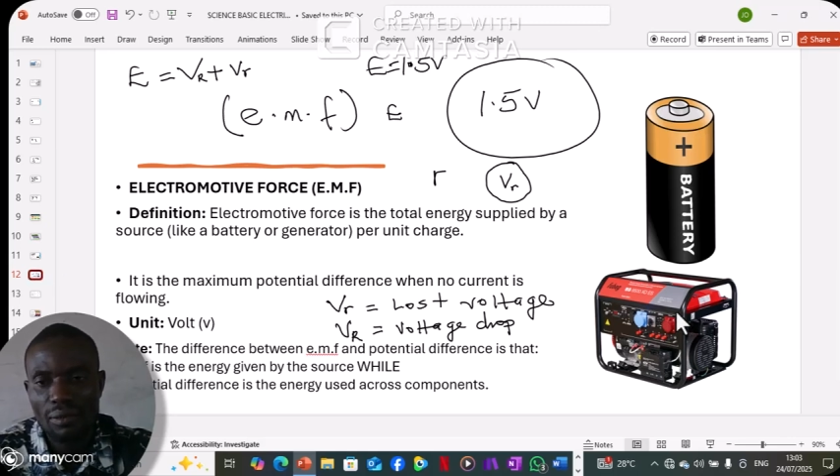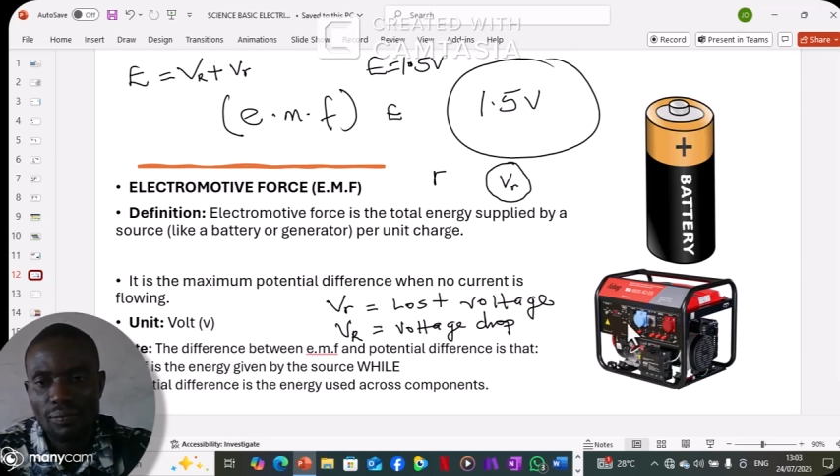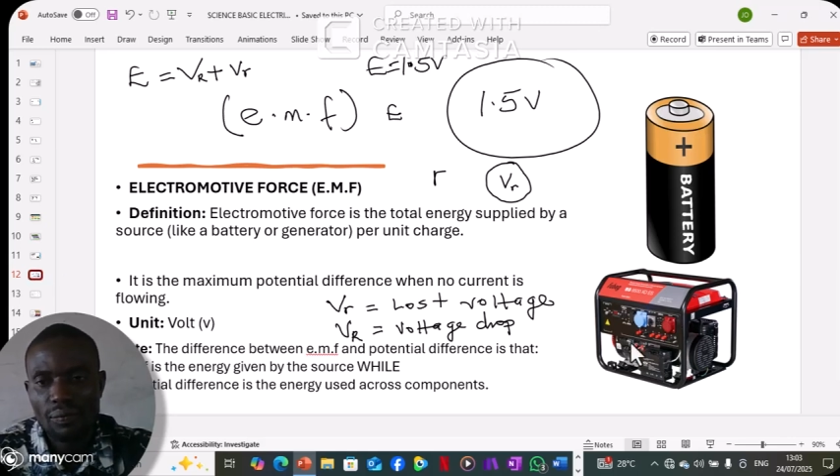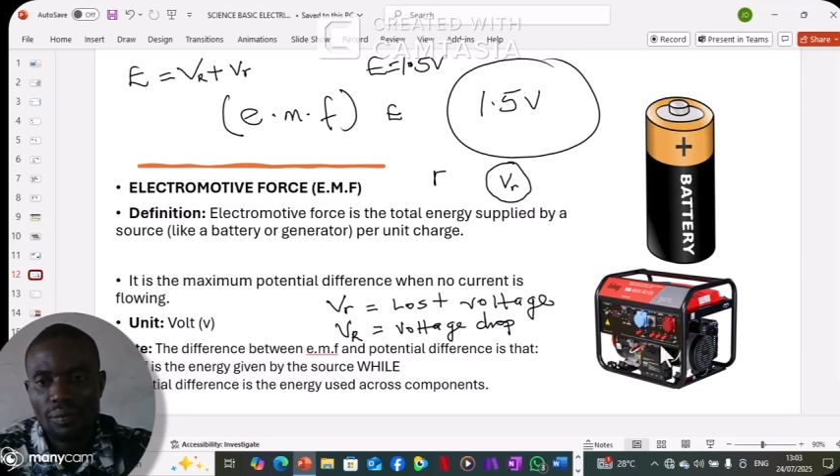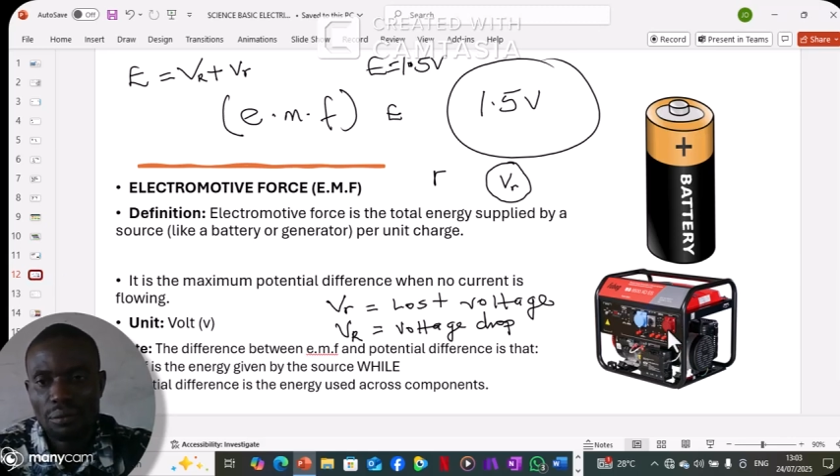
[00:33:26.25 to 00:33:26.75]

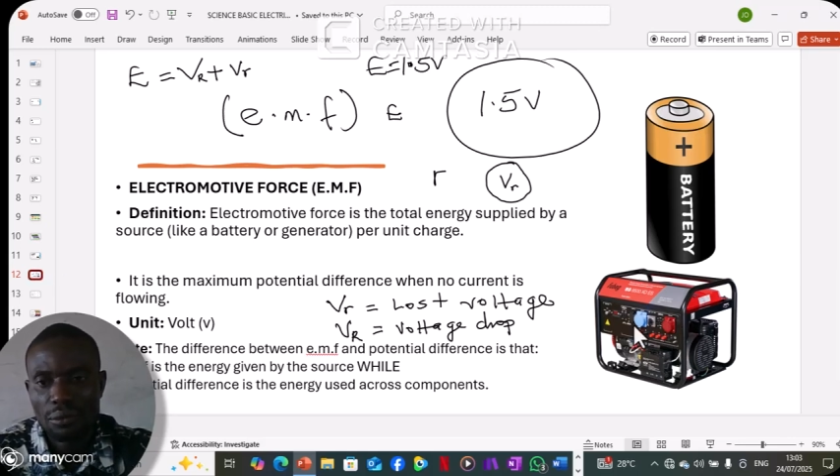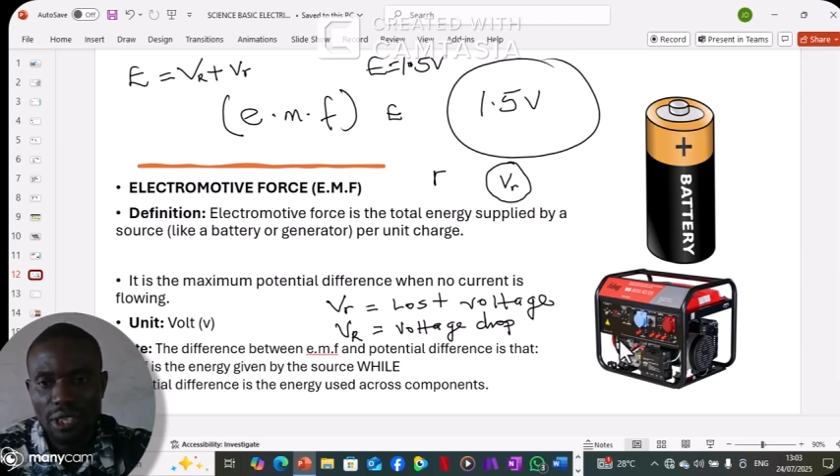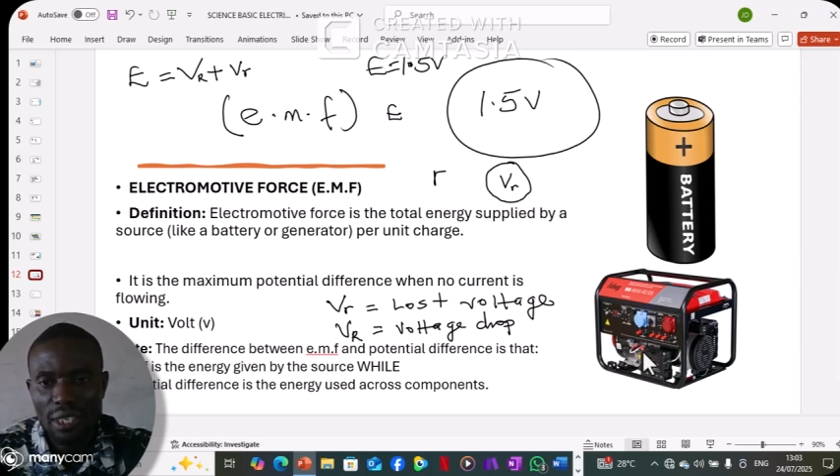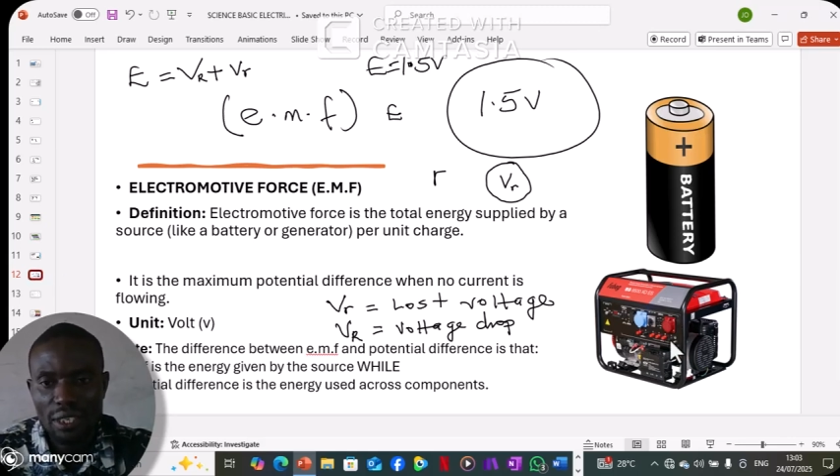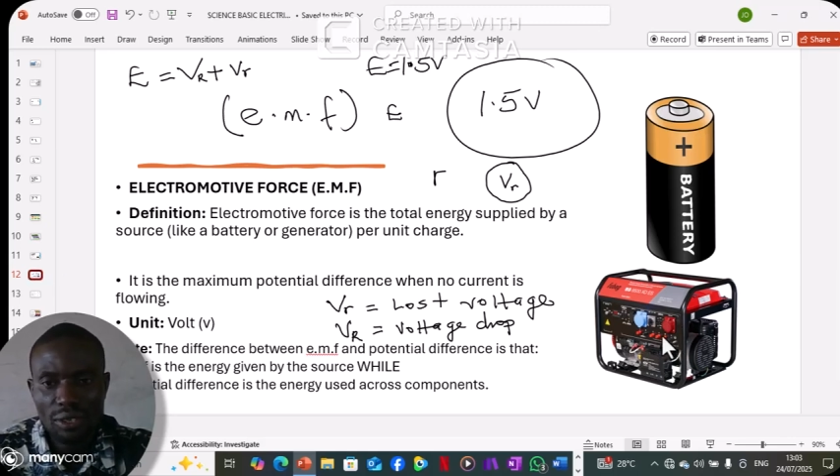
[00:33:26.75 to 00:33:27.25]
The
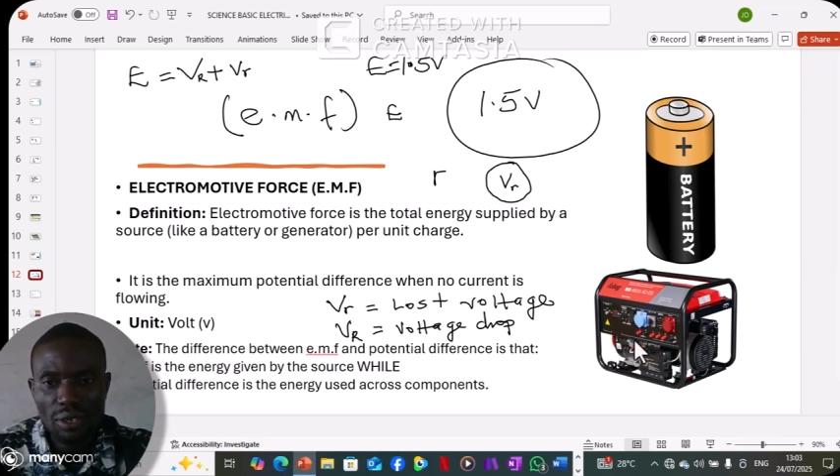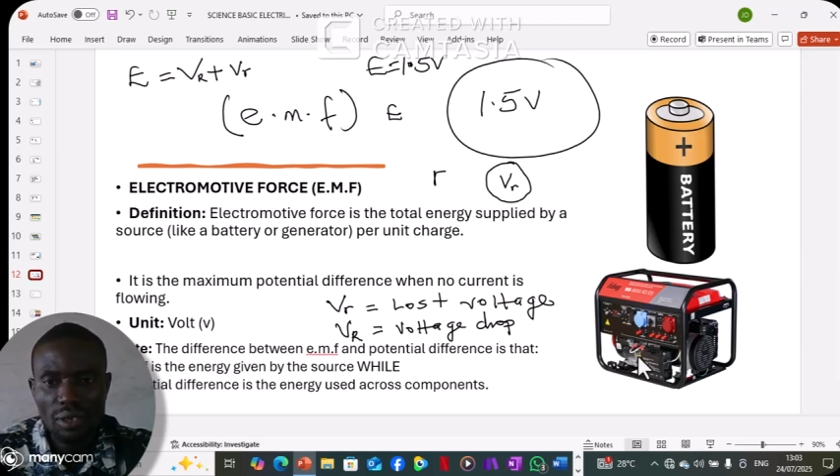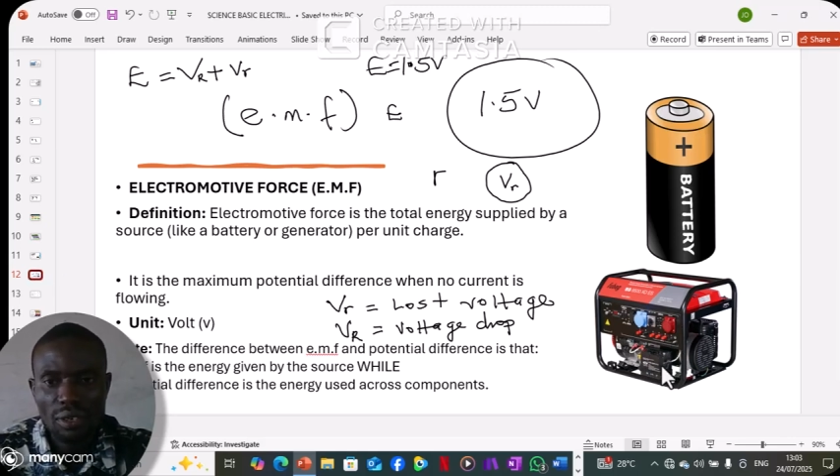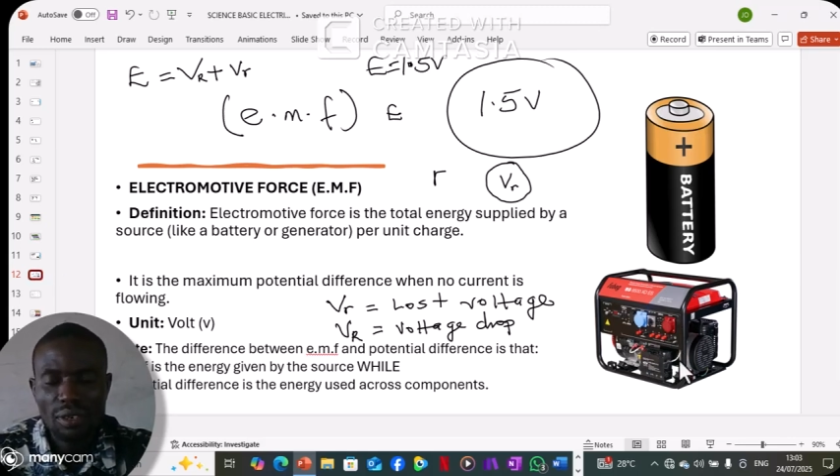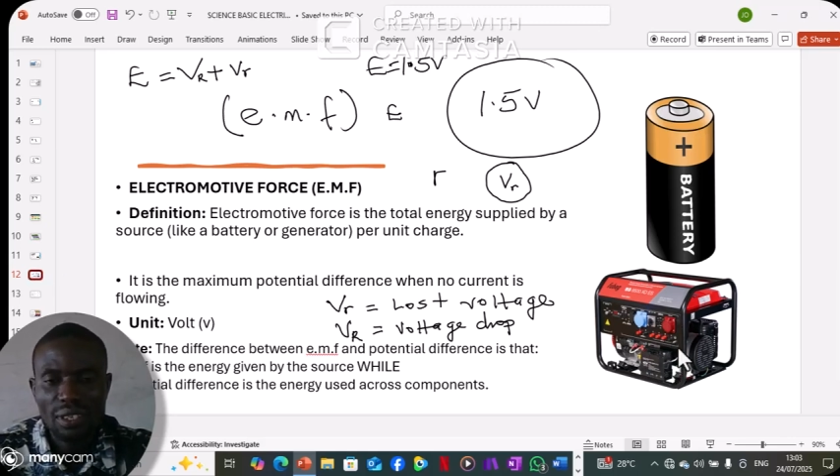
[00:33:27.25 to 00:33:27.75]
generator,
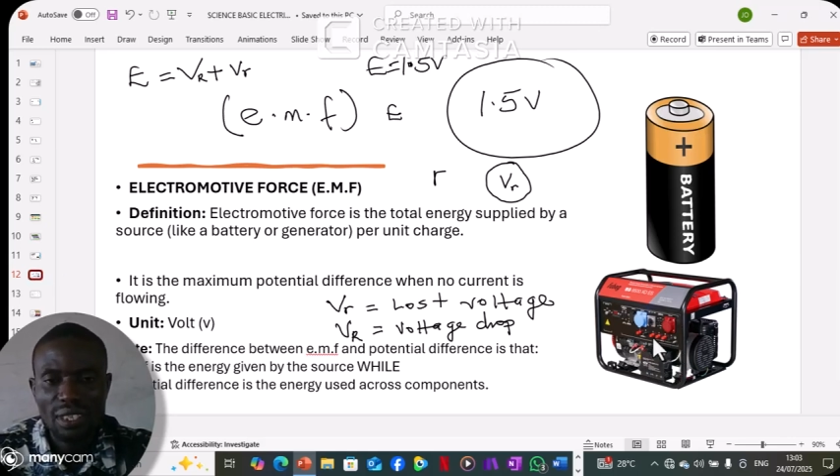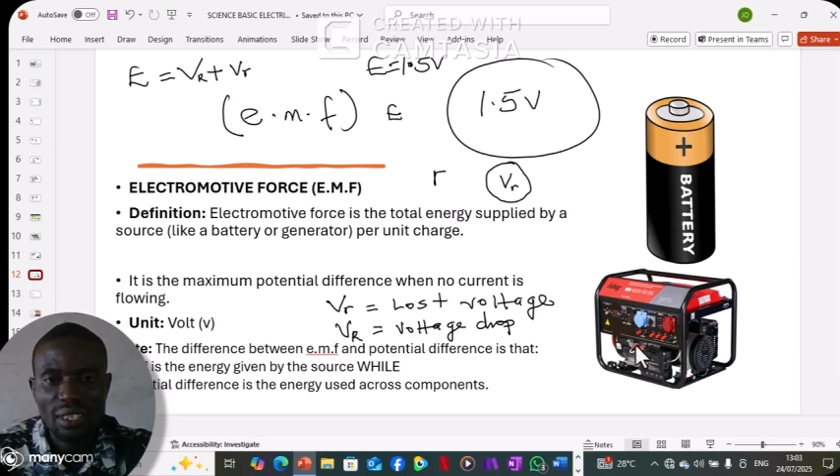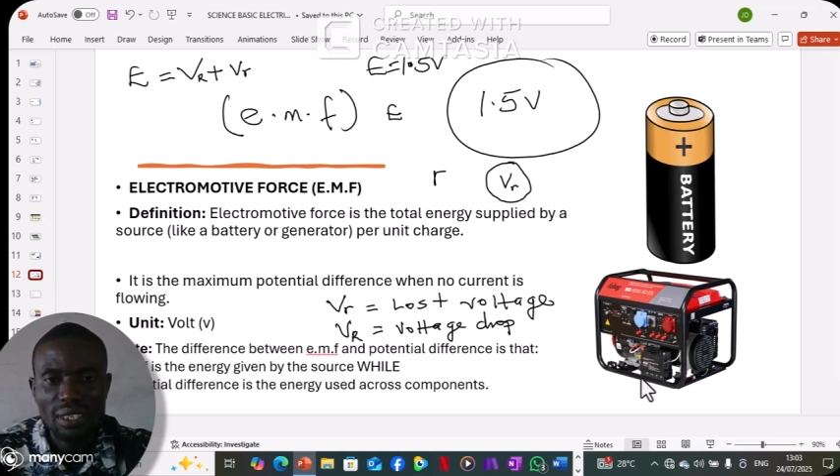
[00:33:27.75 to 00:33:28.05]
the